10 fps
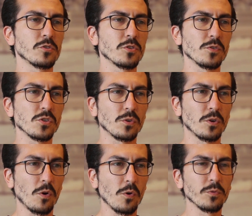choose
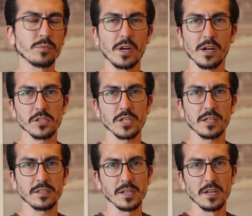your own
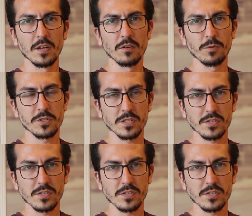project, which